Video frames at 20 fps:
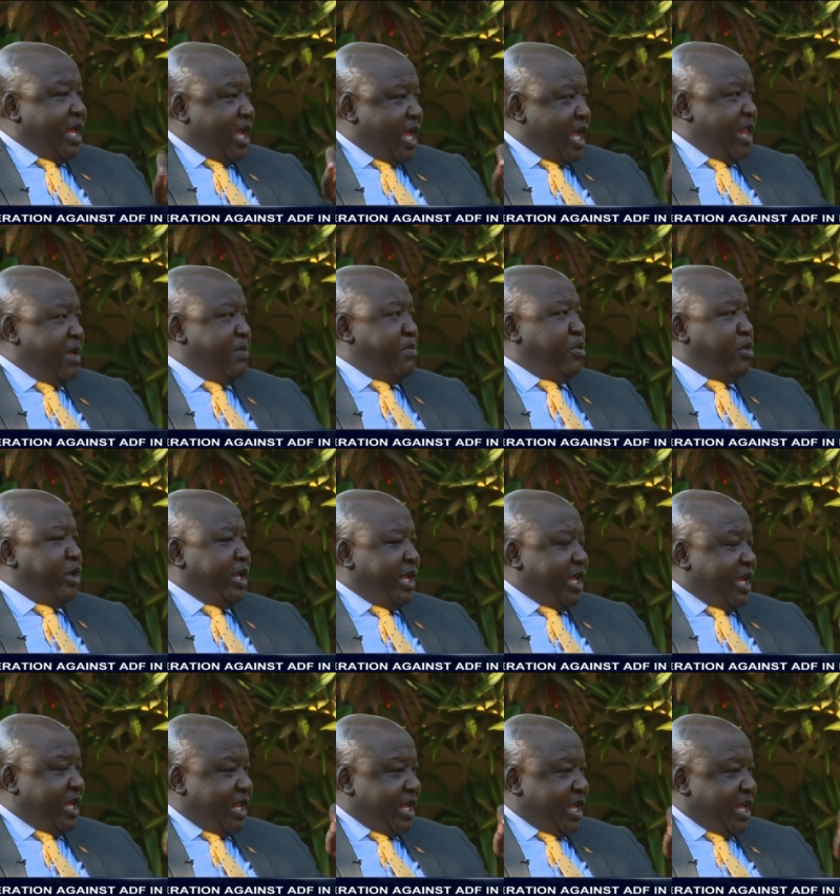
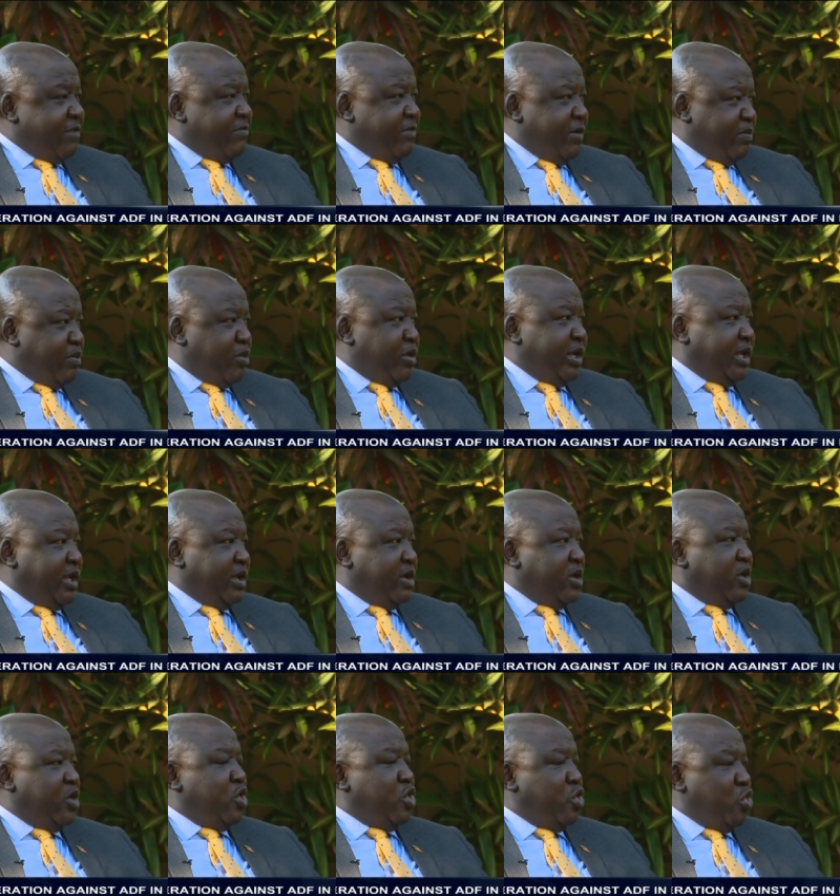Anybody and everybody
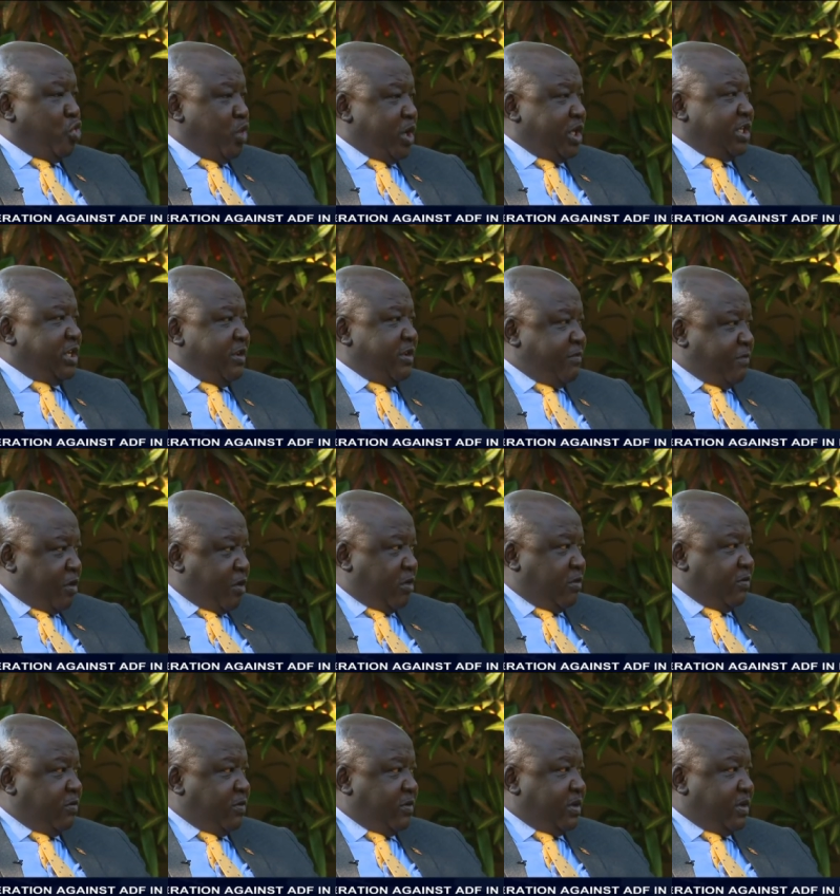who is
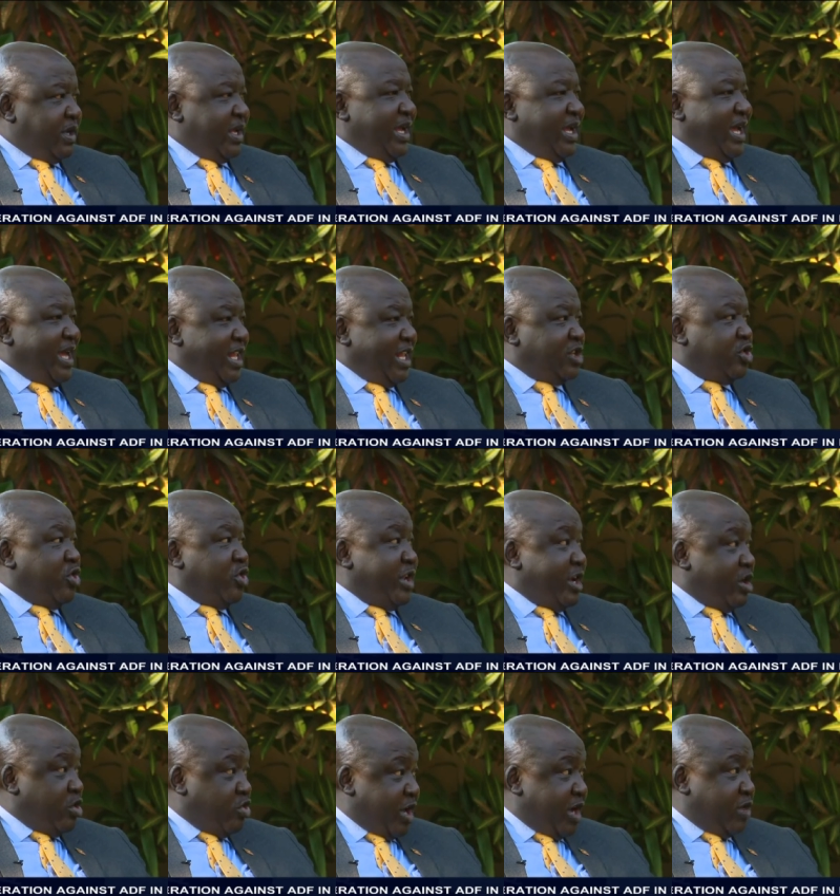involved and is on
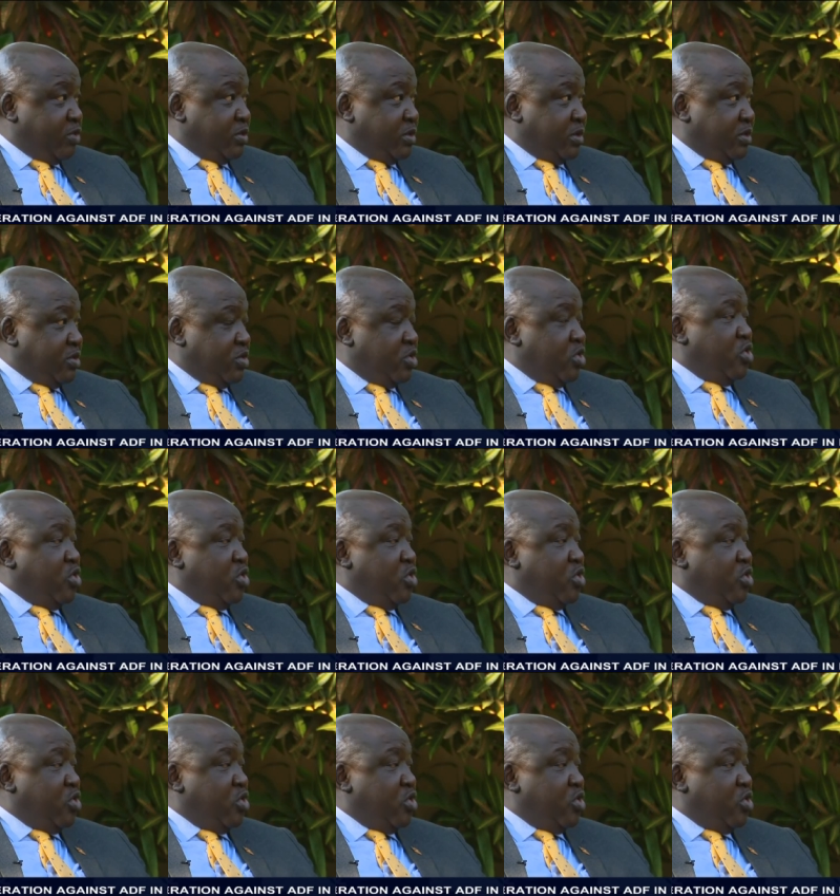the ground